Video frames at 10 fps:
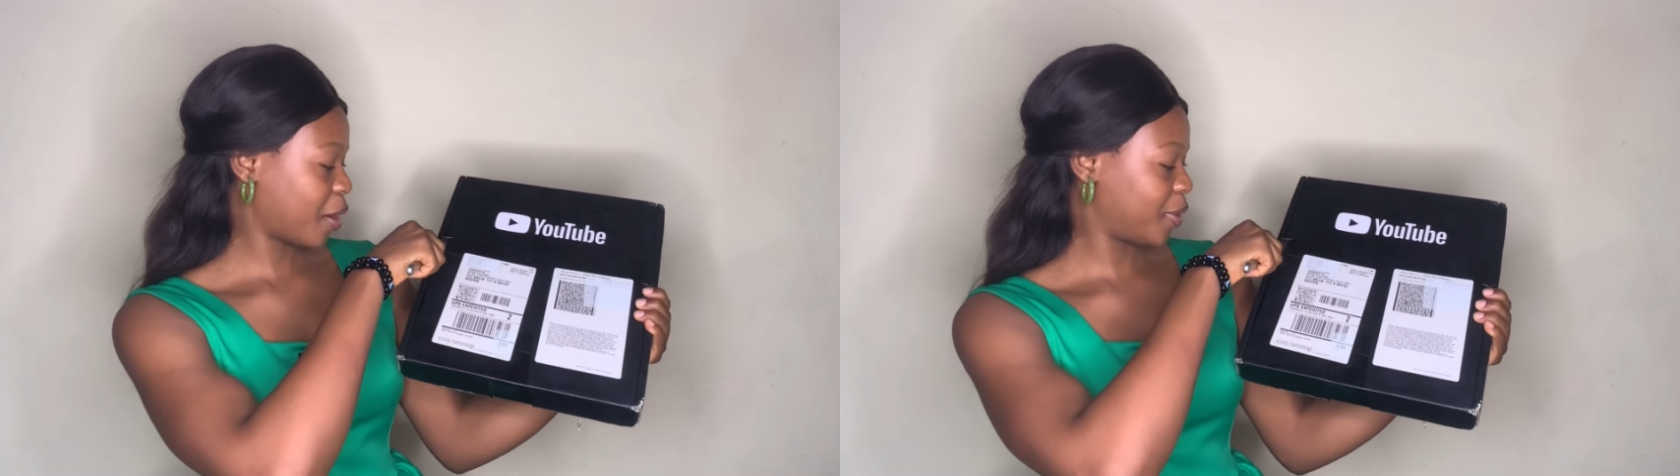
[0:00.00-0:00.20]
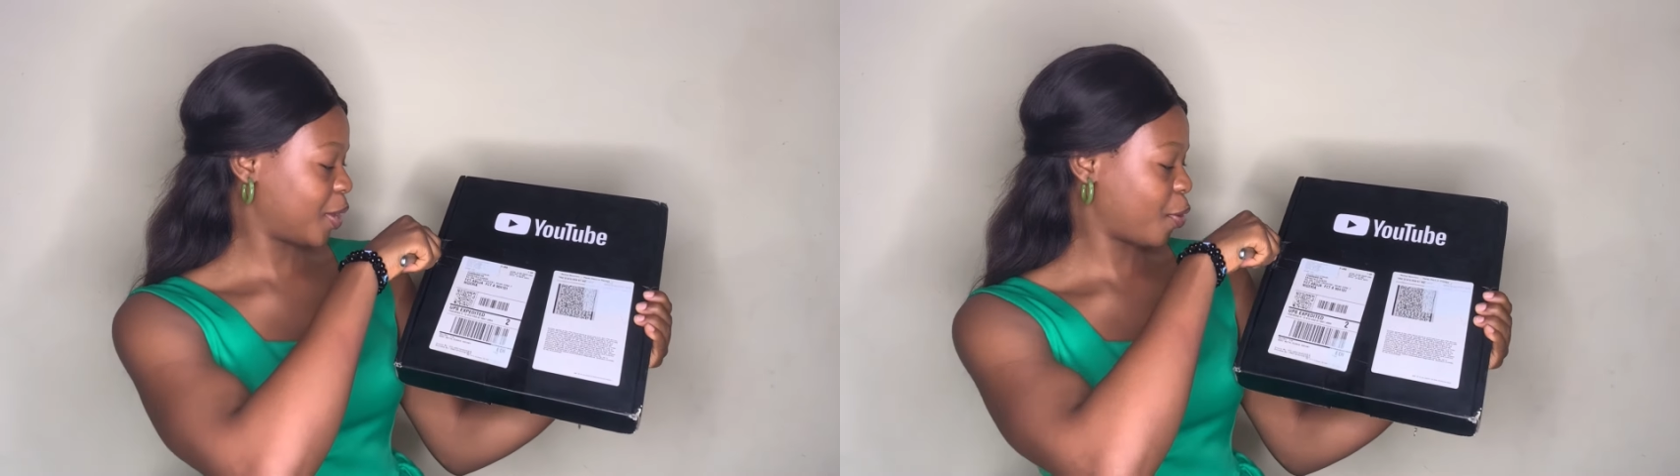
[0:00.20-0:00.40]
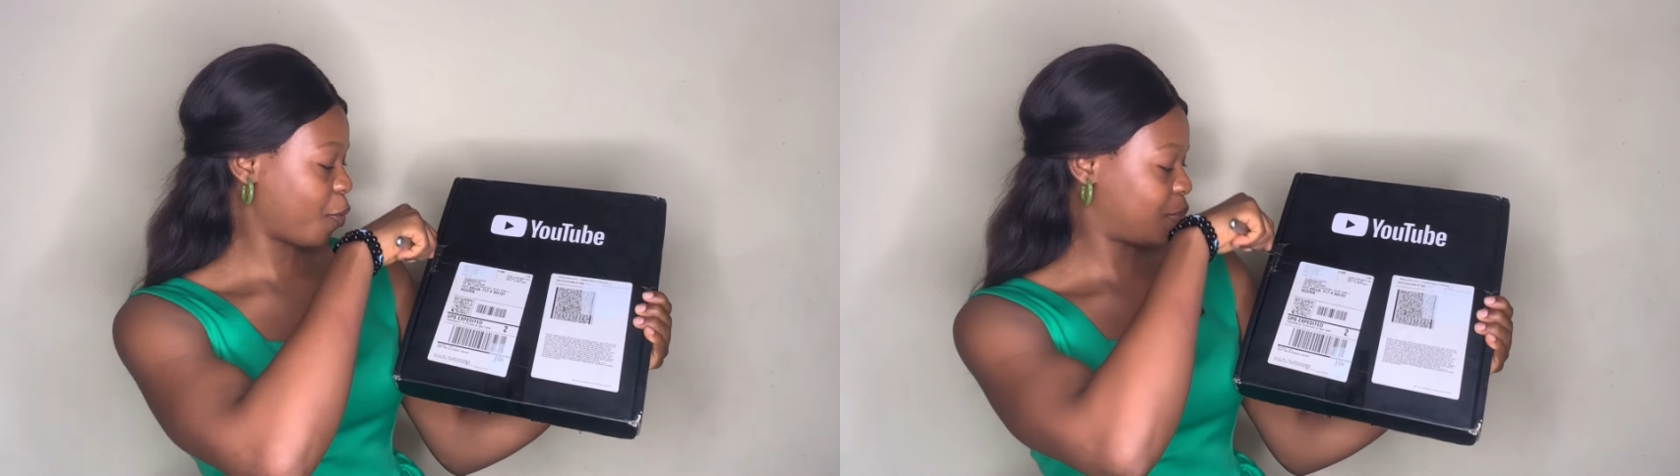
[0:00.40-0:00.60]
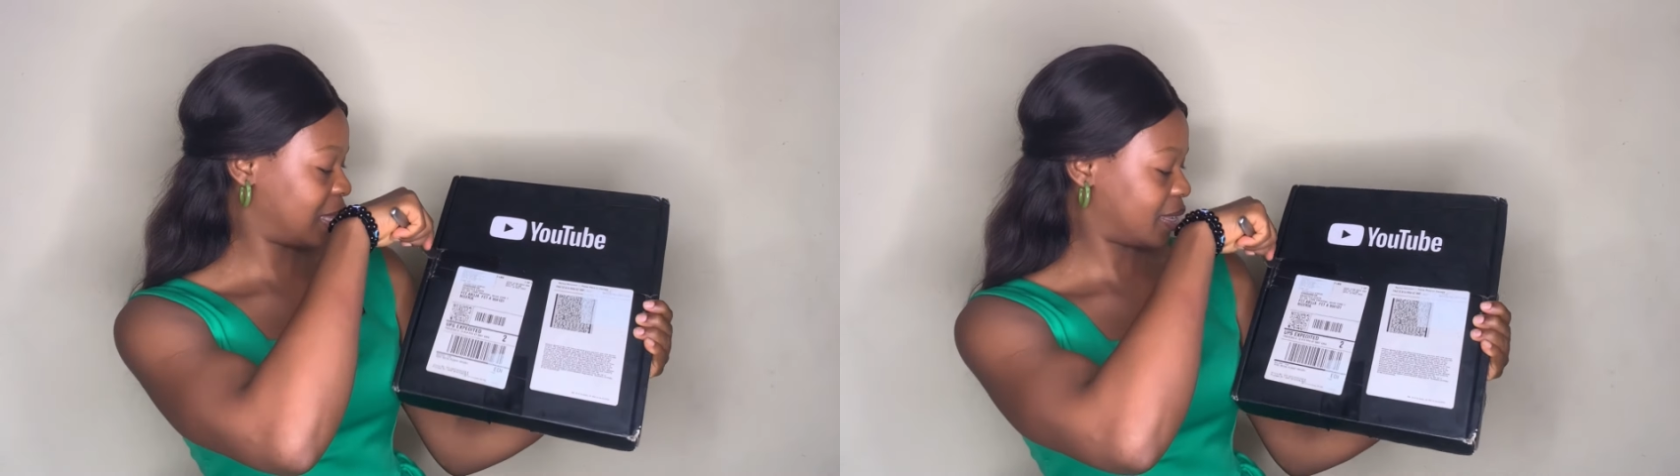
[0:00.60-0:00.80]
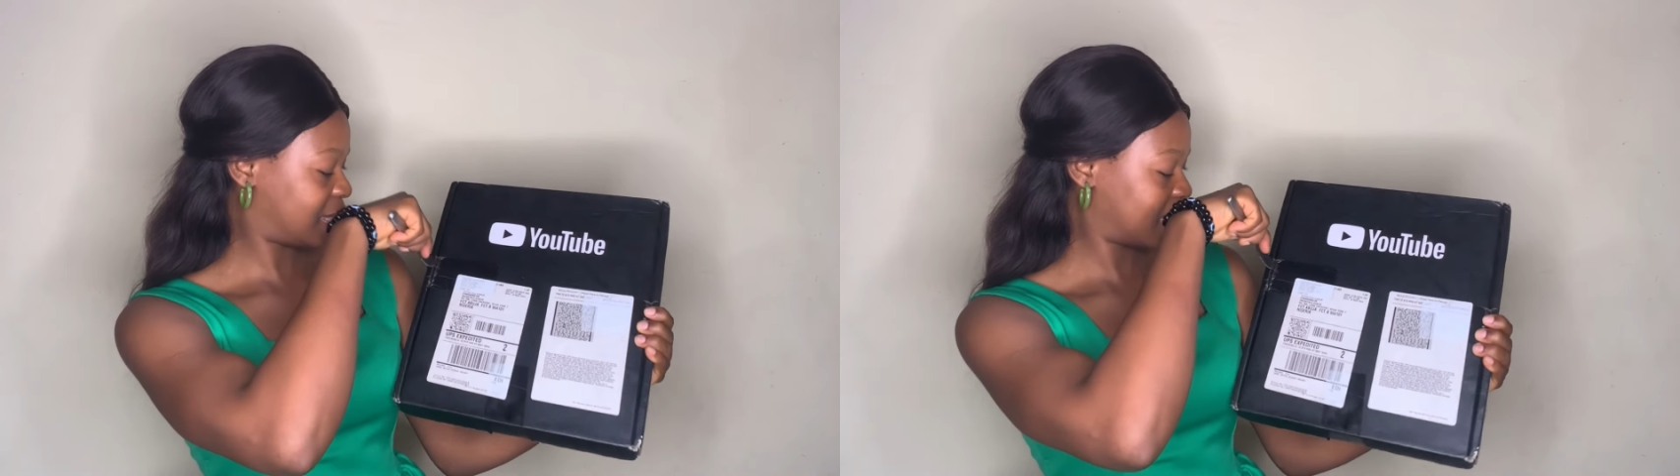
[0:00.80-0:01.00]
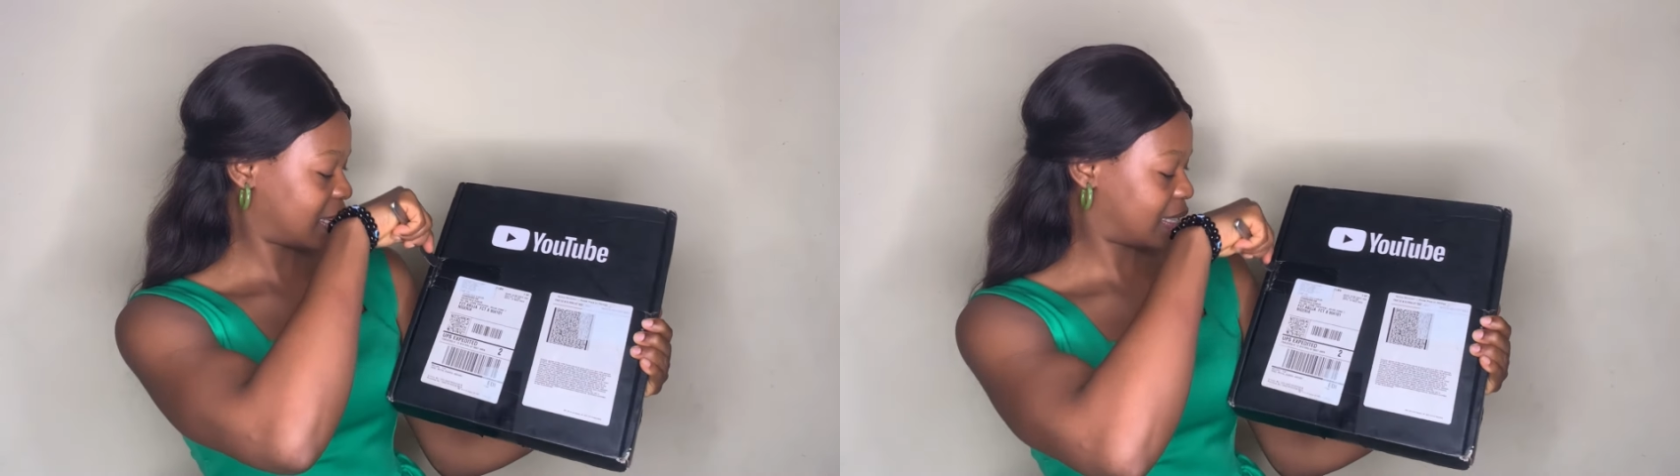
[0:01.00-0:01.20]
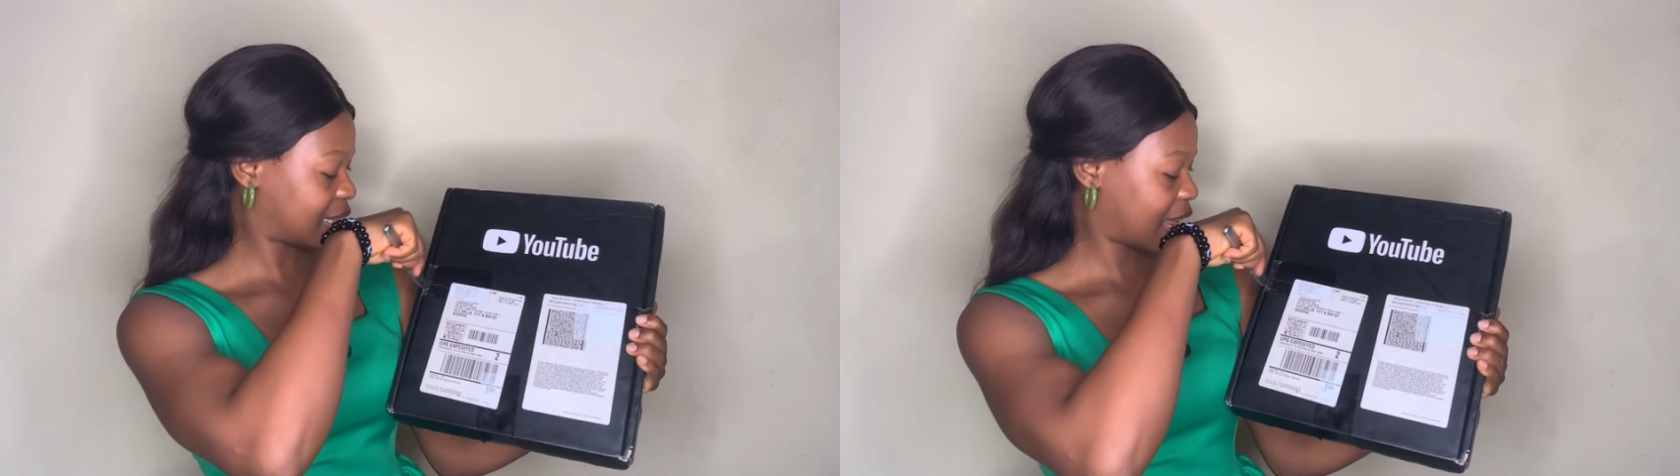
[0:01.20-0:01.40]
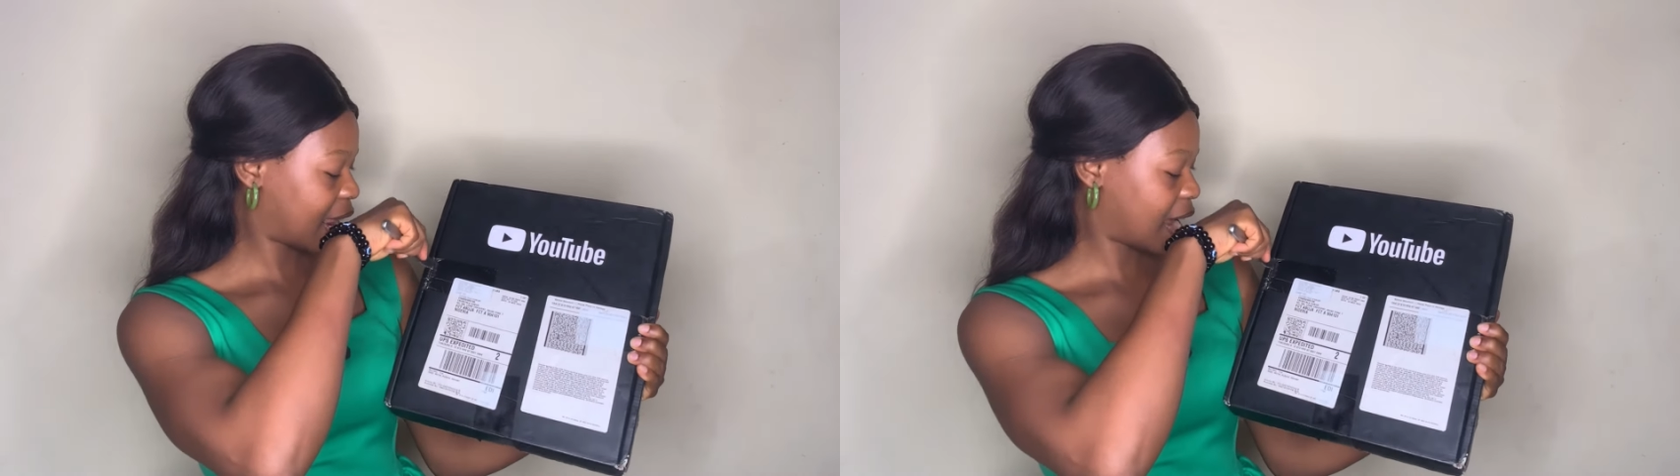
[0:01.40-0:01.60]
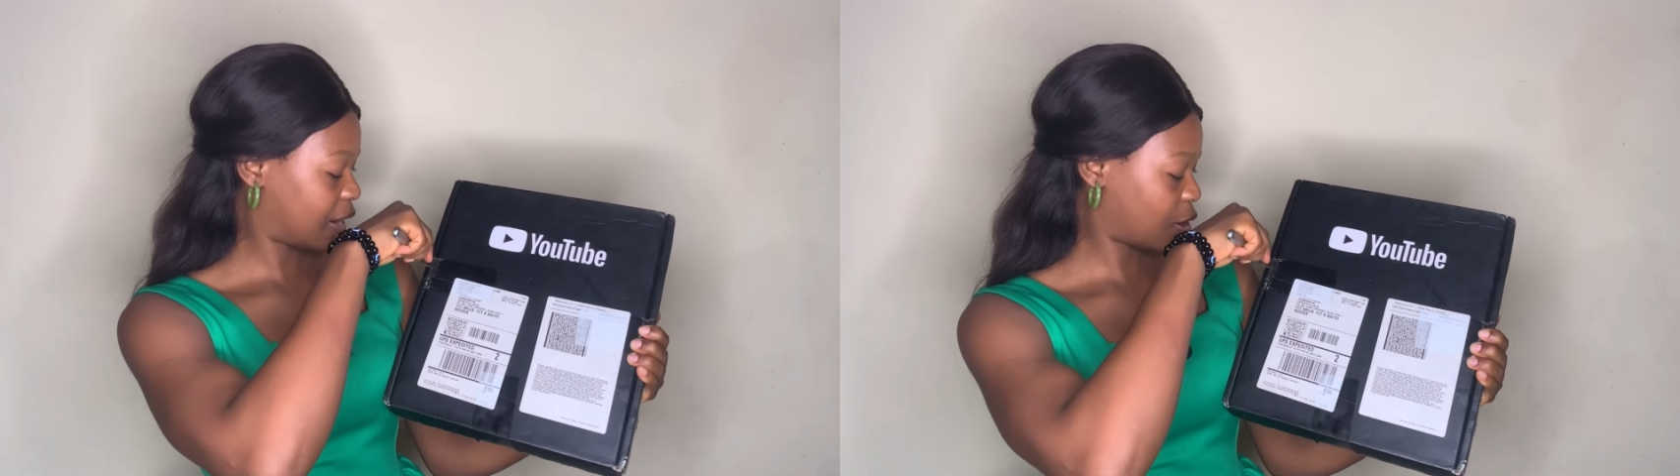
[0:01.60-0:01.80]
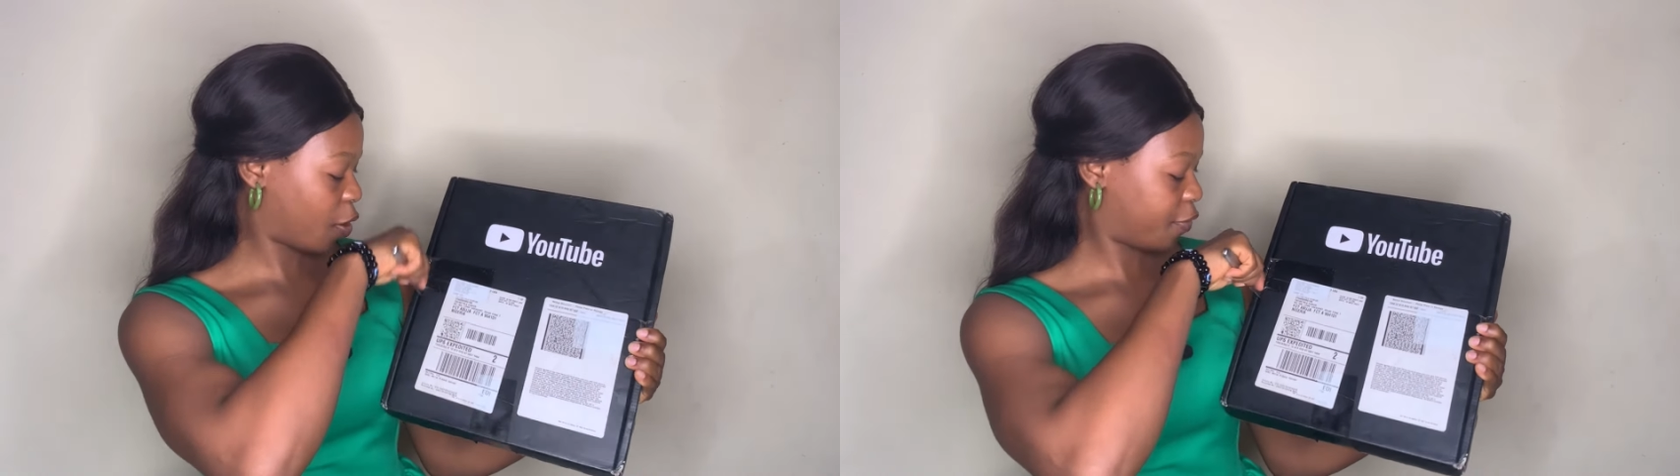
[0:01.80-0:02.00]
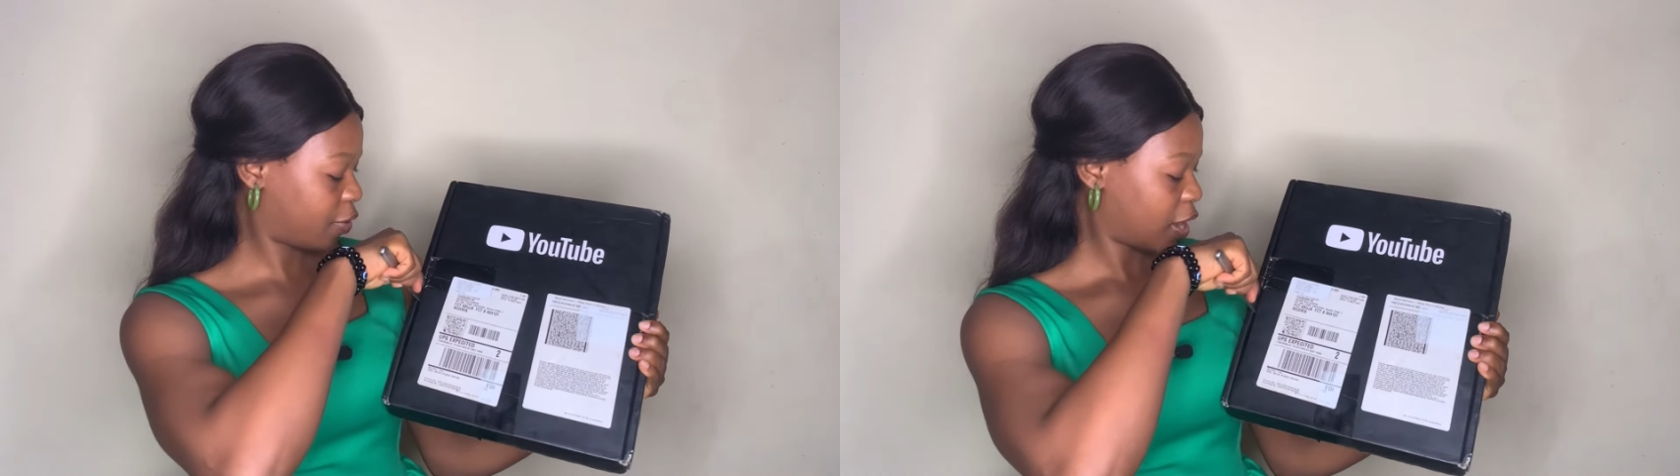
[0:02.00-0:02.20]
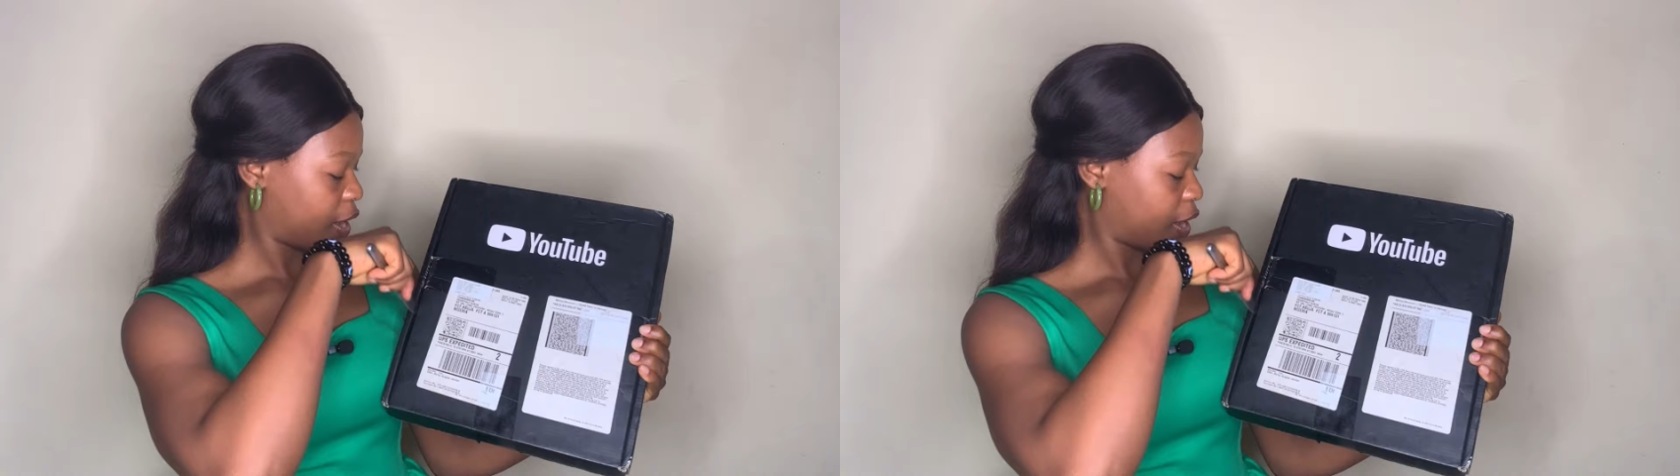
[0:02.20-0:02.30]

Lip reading: I really hope this thing is clear enough.